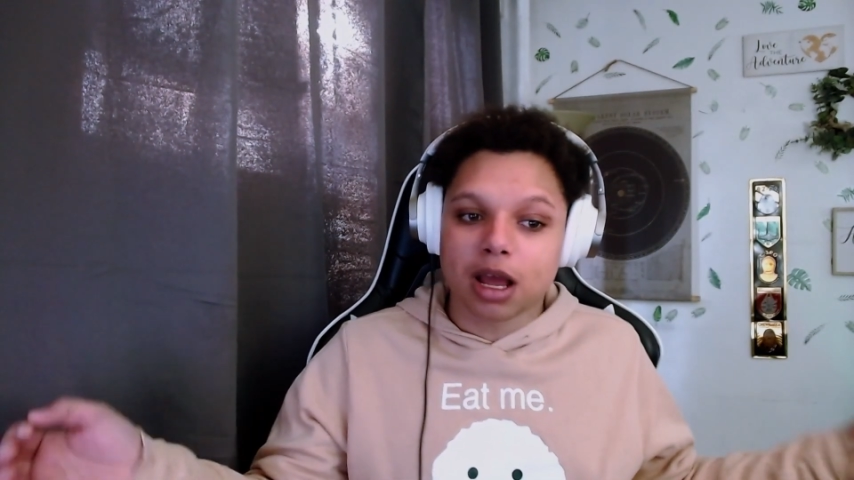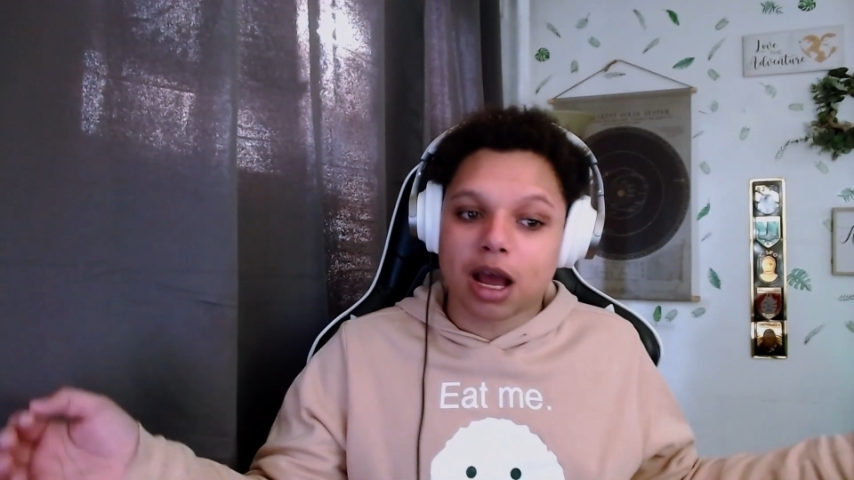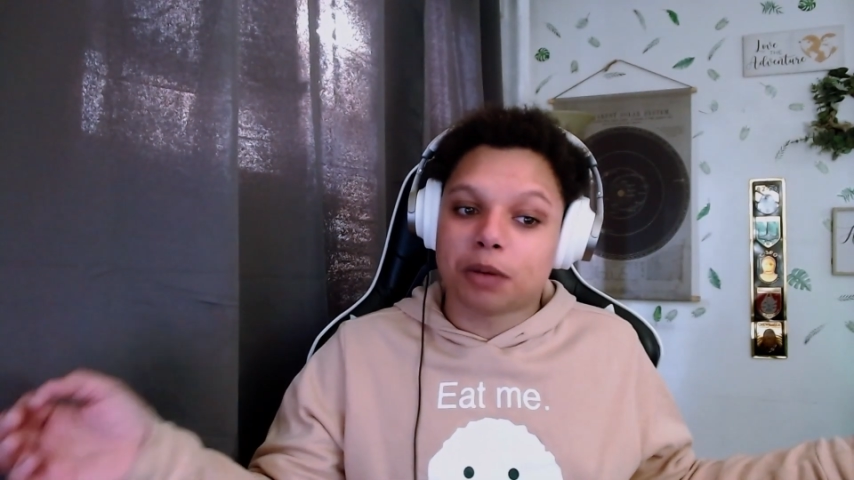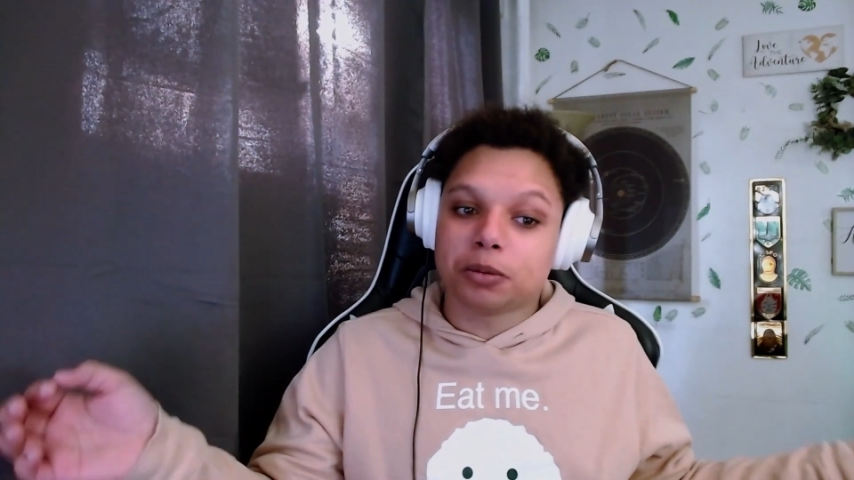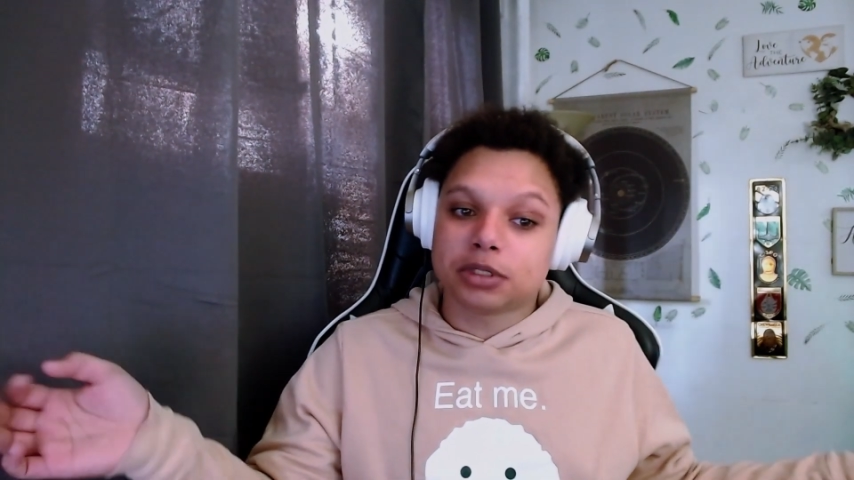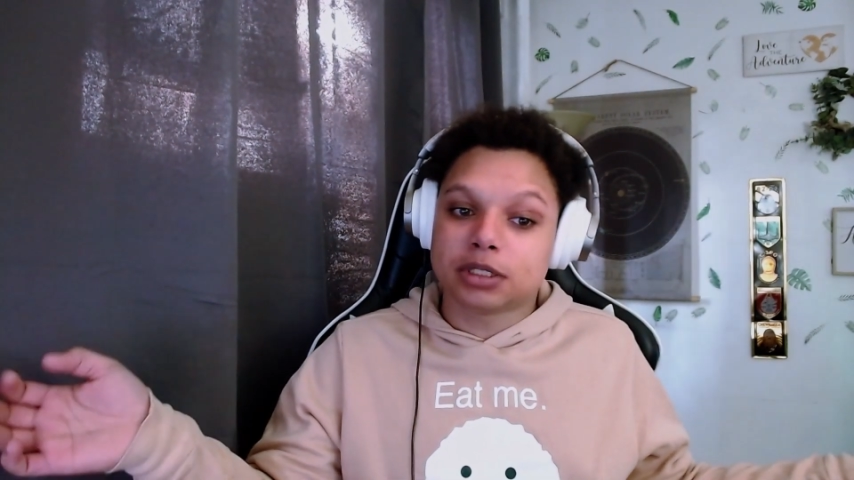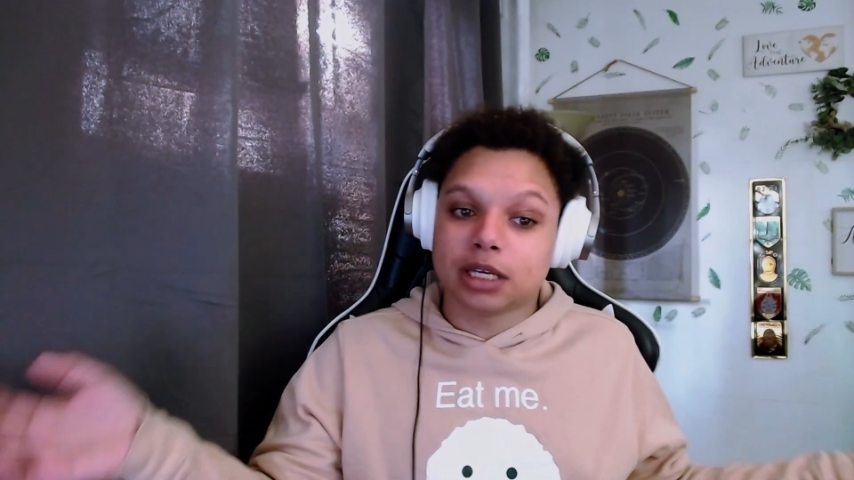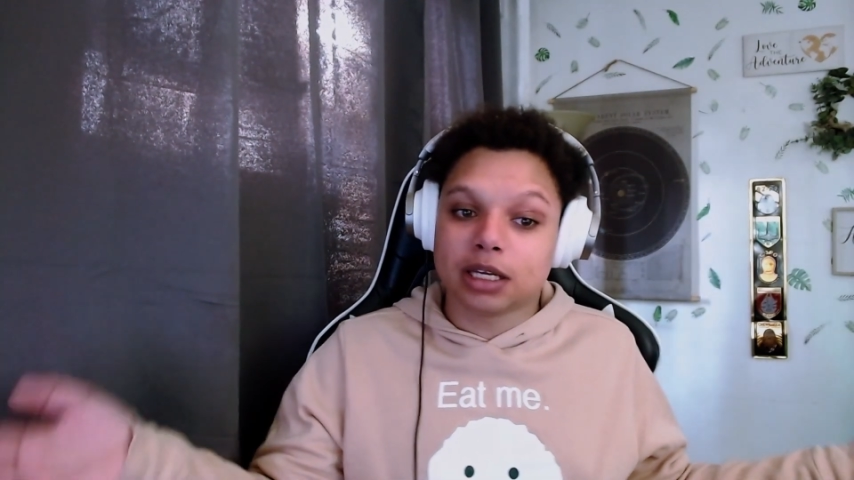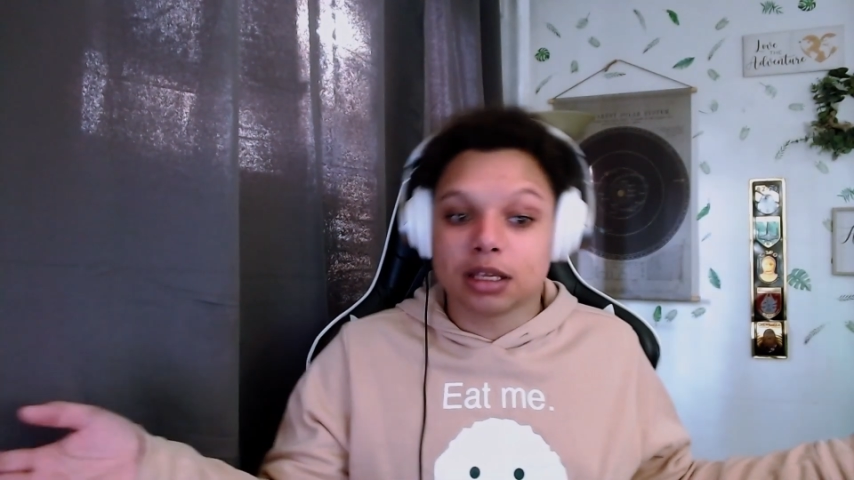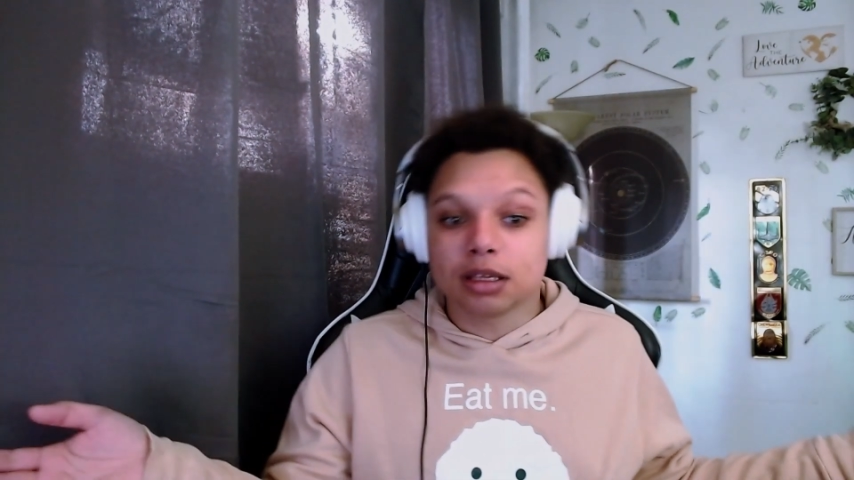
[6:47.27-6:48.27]
I won't see
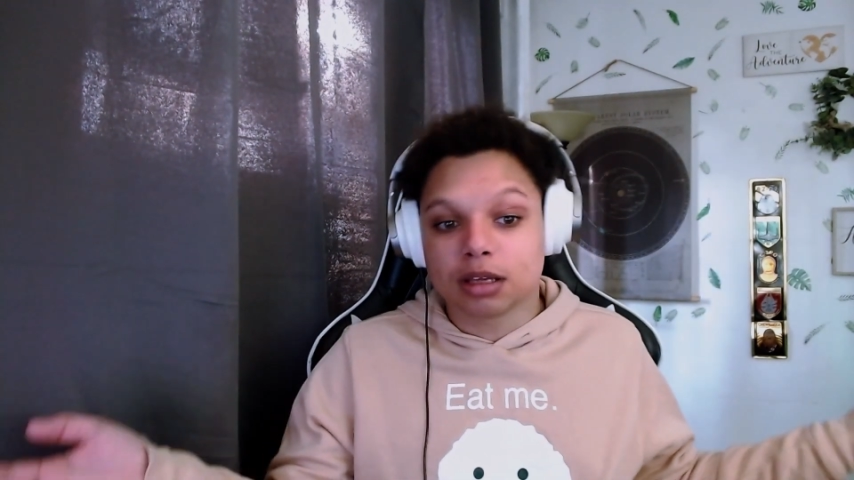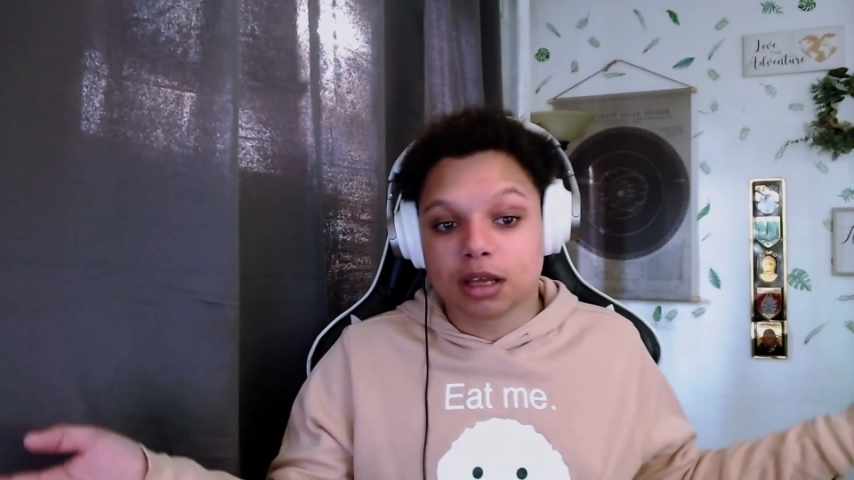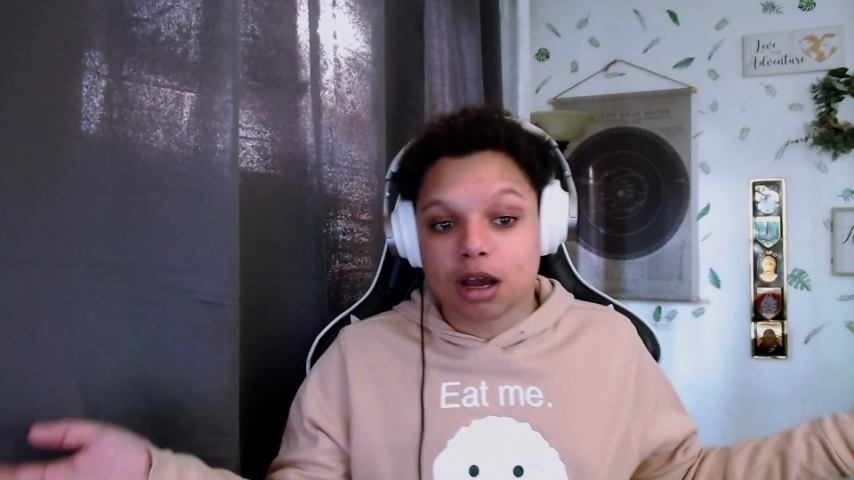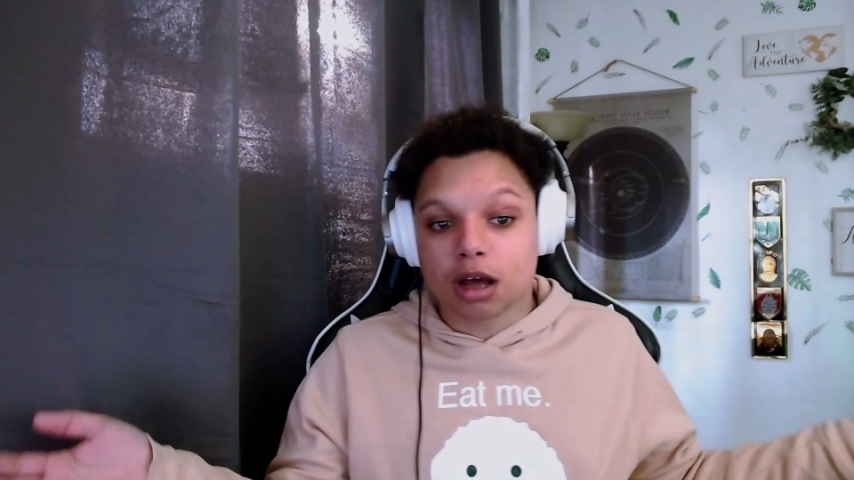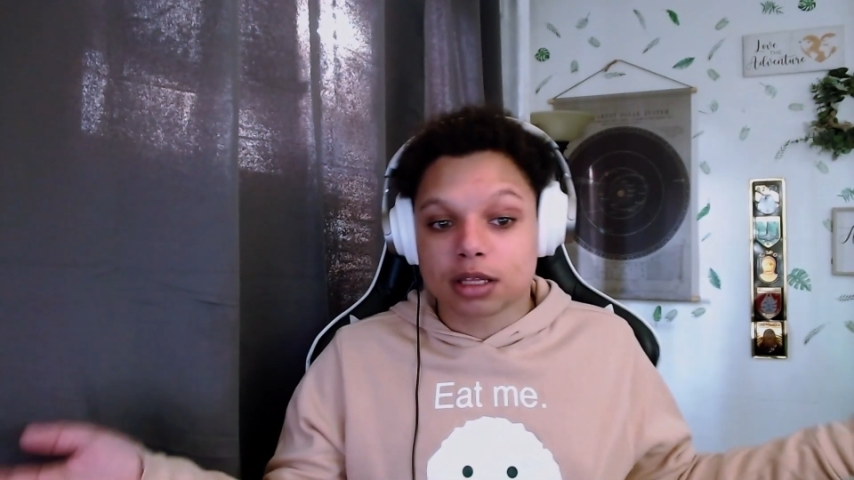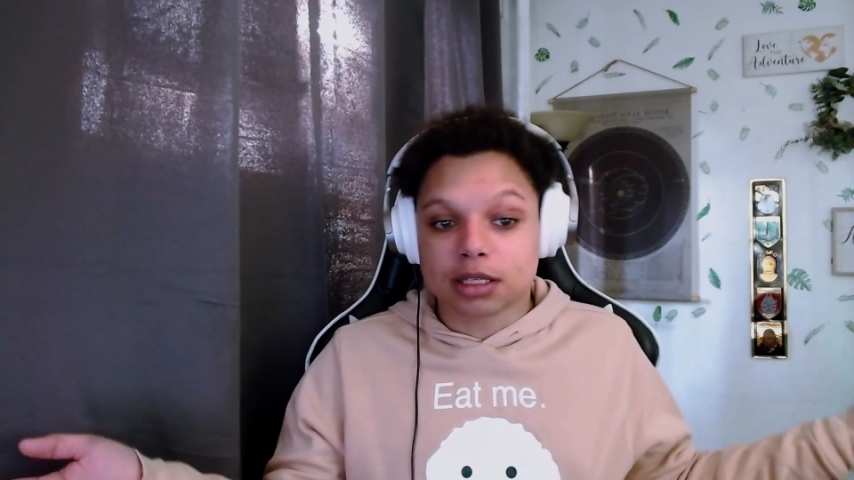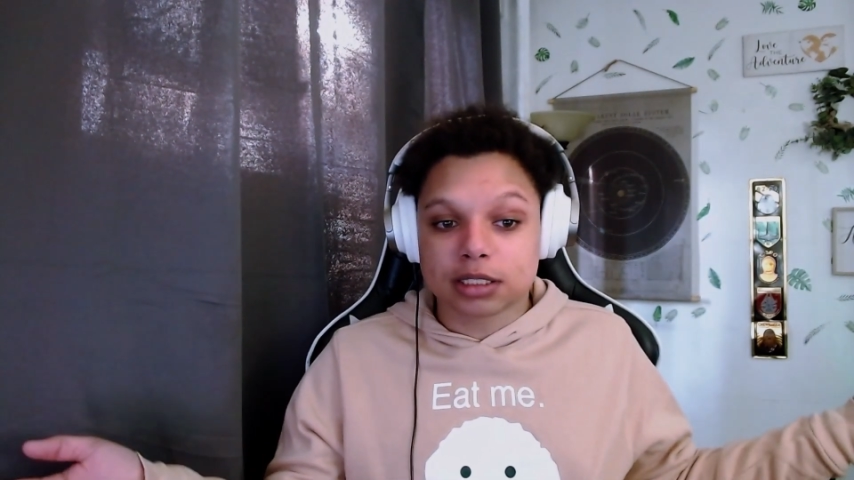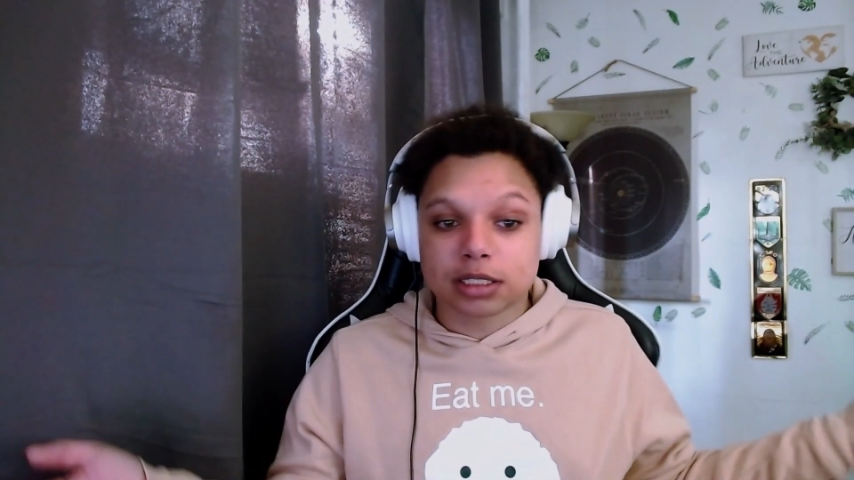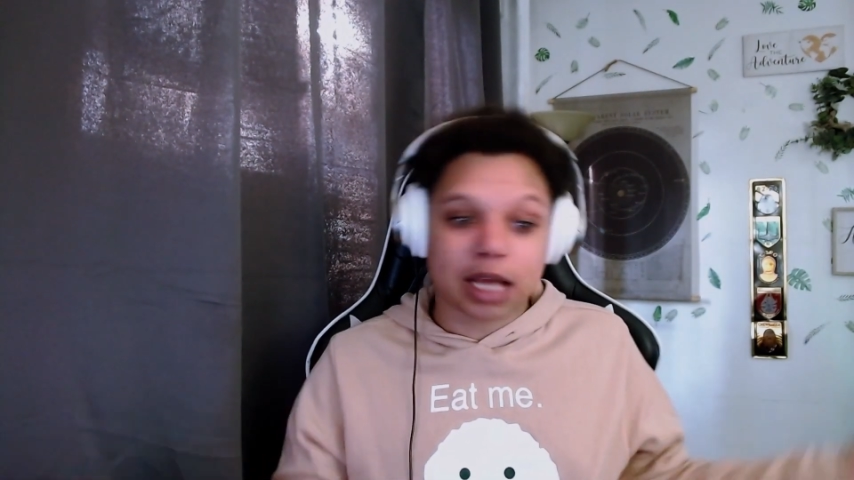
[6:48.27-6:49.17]
any other glitches.